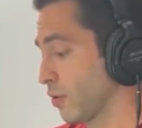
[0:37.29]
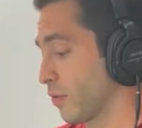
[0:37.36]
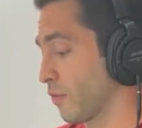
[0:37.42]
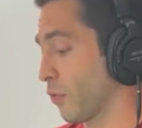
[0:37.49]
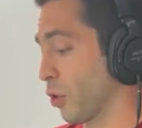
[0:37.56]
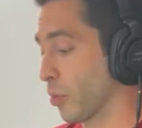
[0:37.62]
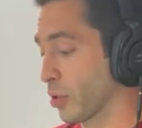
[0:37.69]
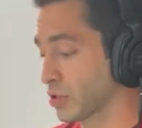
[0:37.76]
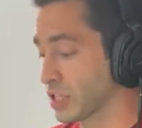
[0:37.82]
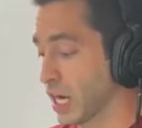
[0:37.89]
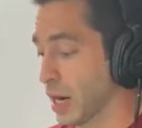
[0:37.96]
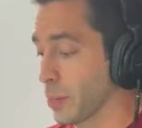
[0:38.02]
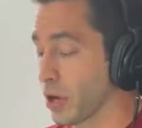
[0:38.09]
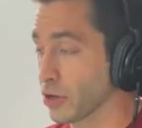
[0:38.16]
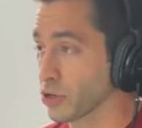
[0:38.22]
former
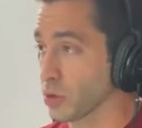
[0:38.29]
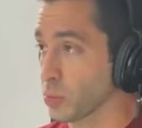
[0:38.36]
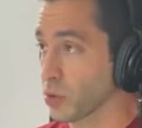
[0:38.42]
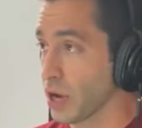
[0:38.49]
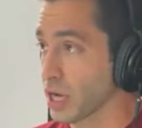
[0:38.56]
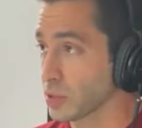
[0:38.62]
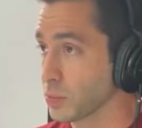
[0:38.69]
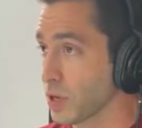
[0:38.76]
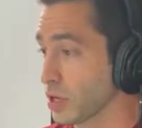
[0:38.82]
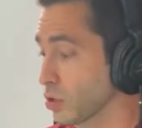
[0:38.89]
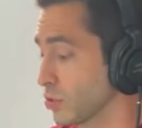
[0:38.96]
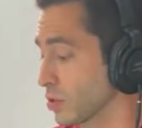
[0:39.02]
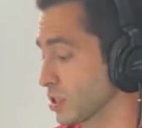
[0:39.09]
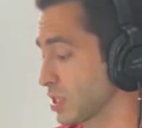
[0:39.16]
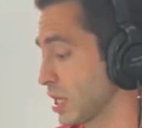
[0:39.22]
top 100 prospect who
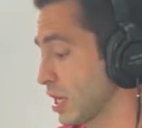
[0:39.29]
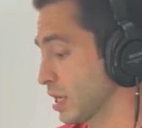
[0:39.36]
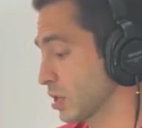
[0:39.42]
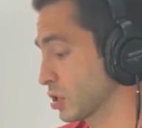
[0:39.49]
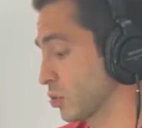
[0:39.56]
was taken